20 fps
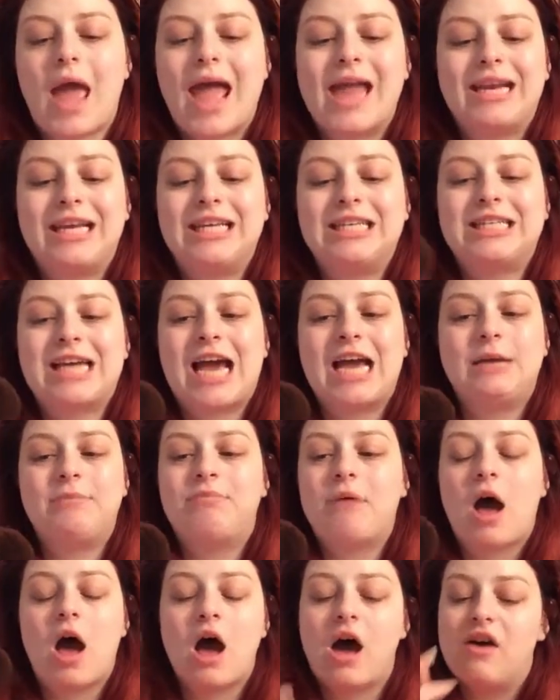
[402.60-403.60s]
any
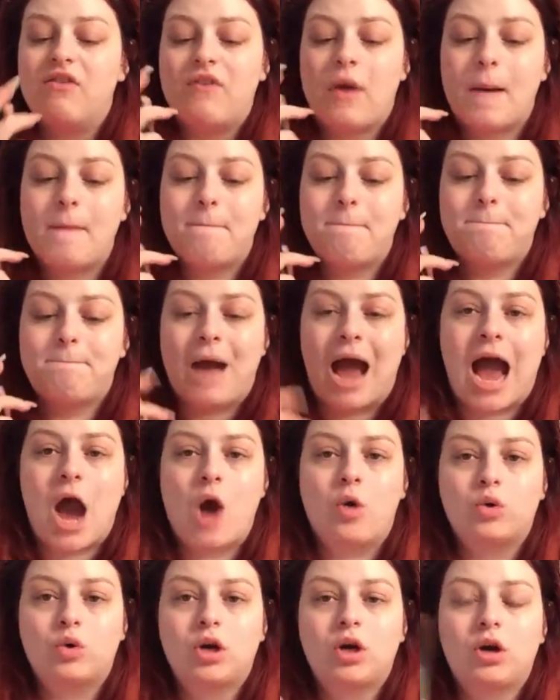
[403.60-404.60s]
type of
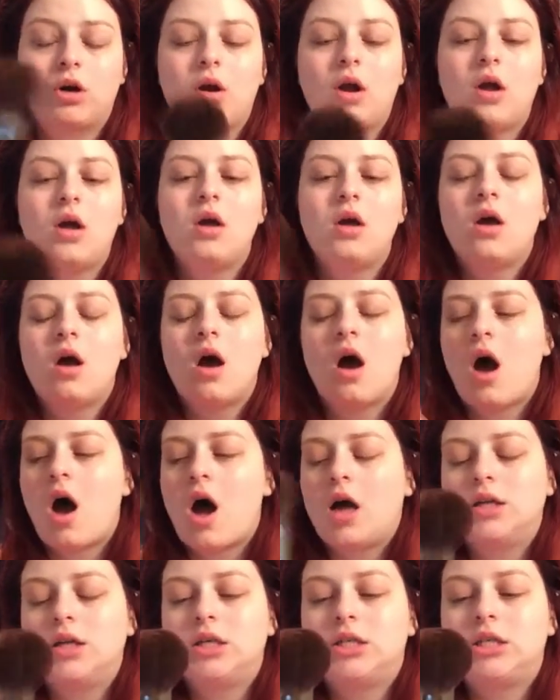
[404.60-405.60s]
powder
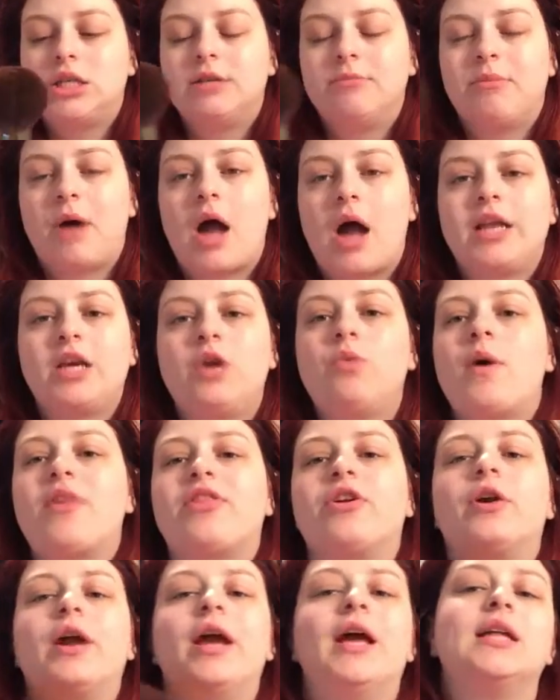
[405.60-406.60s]
onto the body,
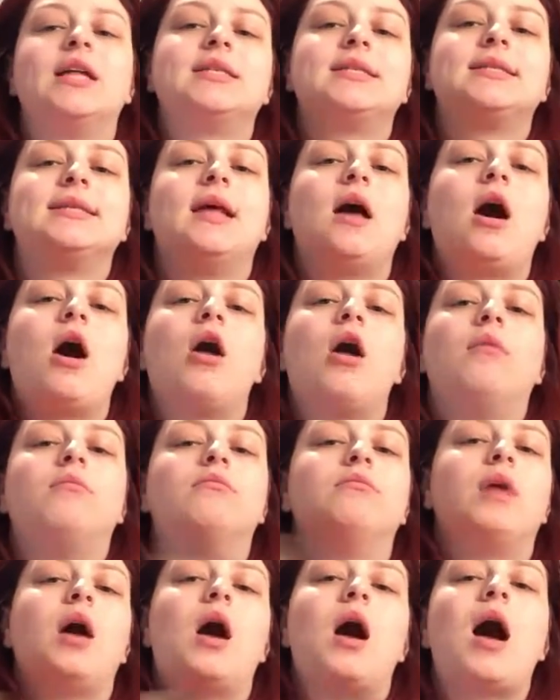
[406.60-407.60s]
whether it's
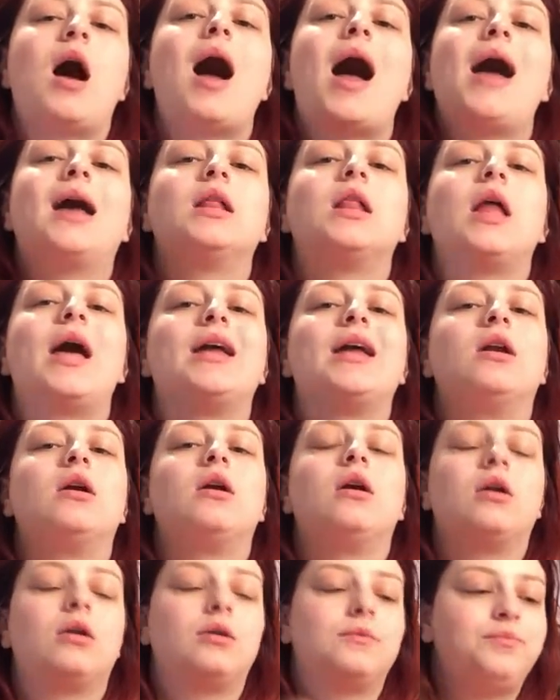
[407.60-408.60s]

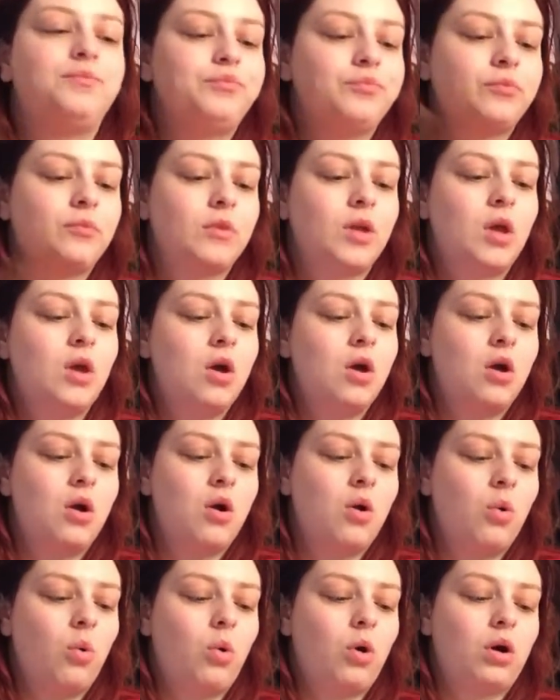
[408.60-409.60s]
highlighter
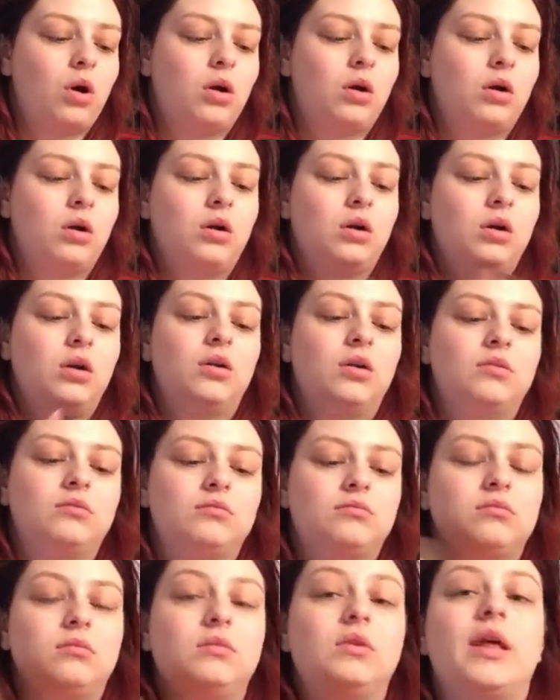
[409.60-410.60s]
or
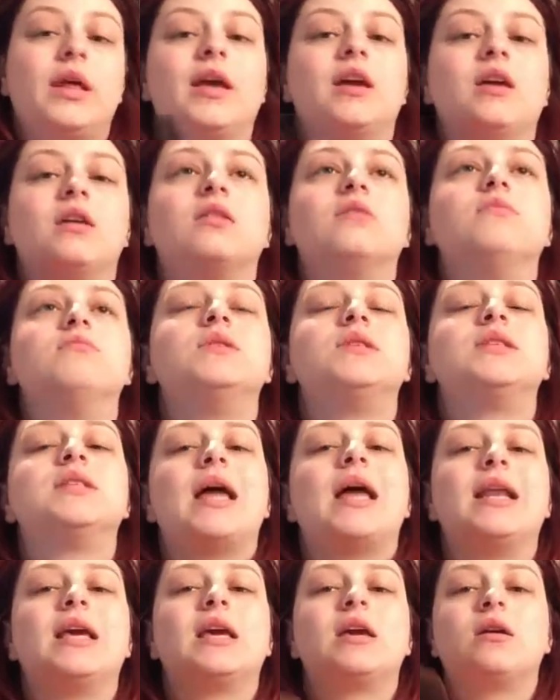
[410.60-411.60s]
like
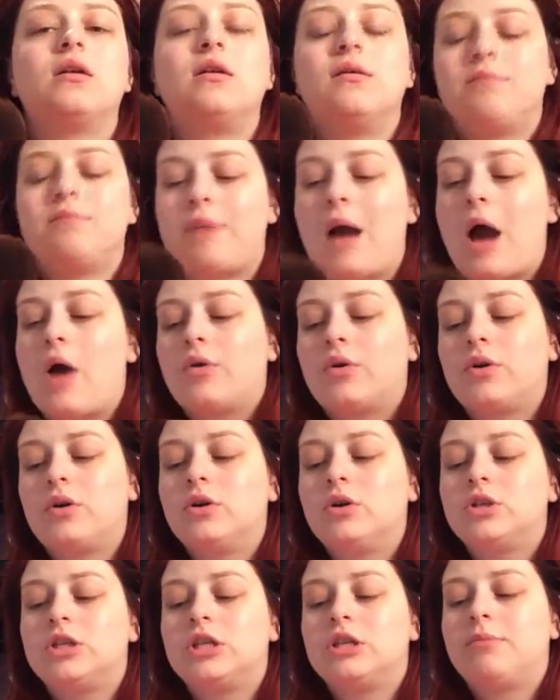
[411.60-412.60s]
setting
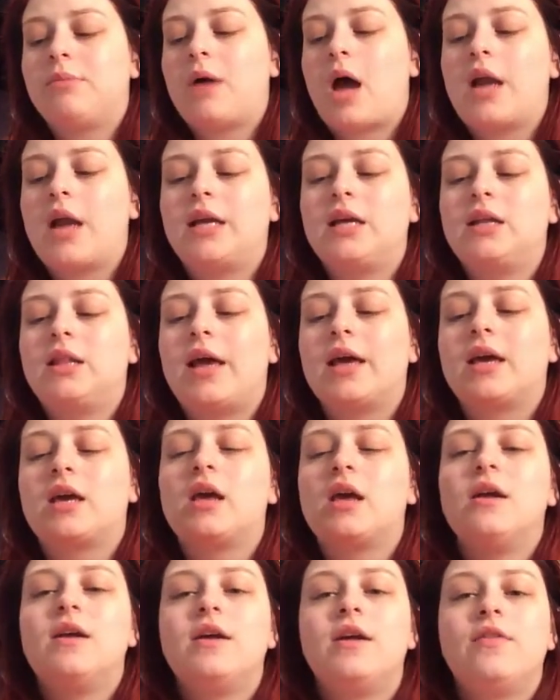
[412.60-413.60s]
powder to the body.
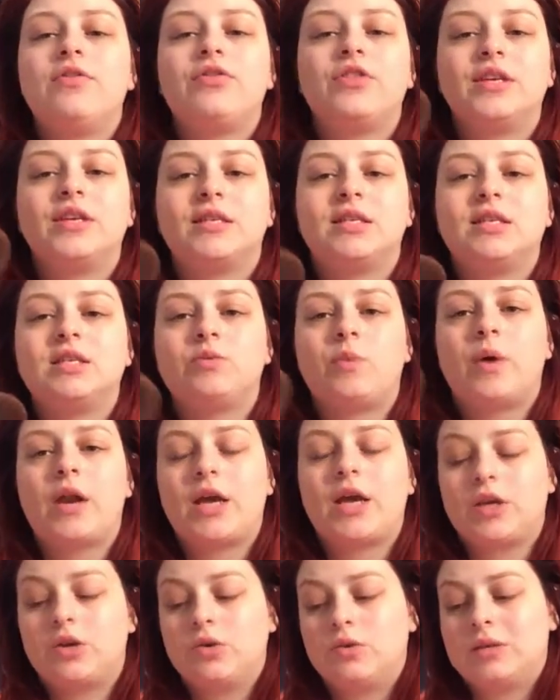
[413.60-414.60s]
Like, this is what
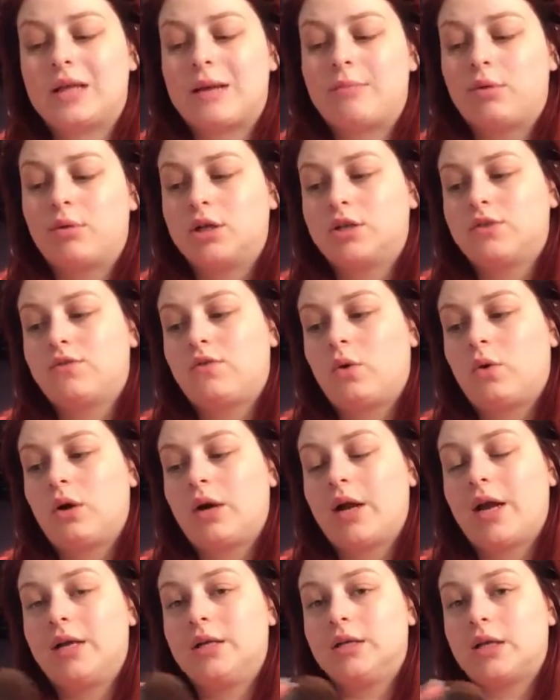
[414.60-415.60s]
I use that brush for,
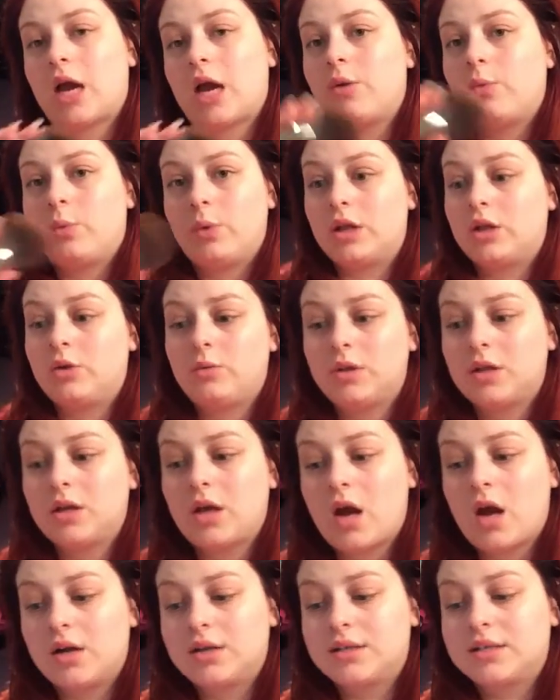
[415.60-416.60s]
and I really, really
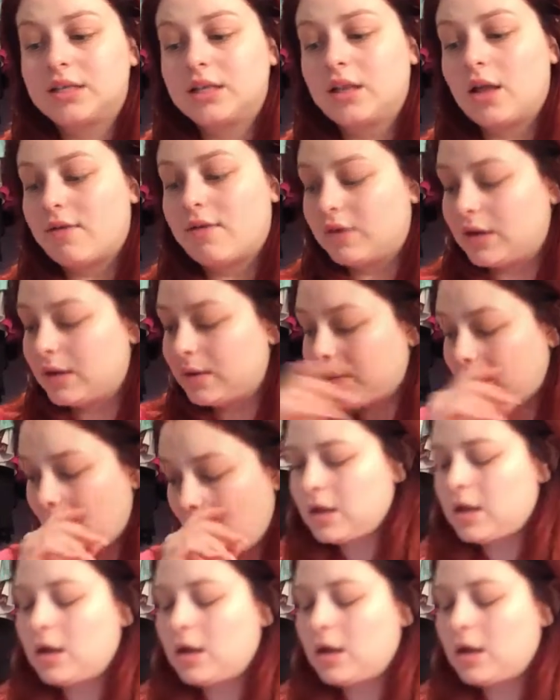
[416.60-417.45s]
honestly love it.